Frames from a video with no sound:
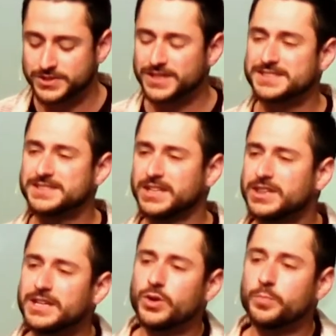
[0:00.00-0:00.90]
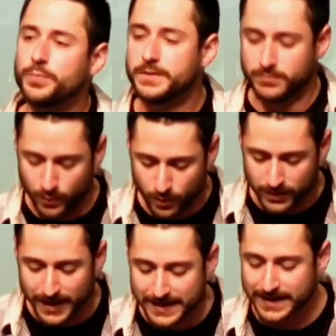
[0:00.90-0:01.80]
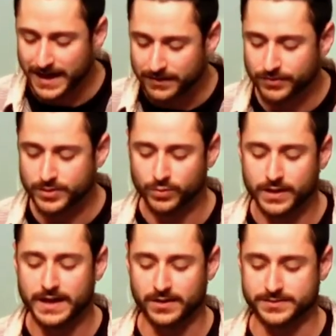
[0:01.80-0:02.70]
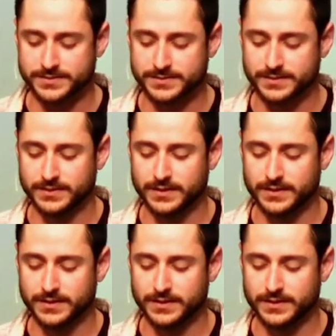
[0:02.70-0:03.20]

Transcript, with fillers: just a little bit more like everyone else.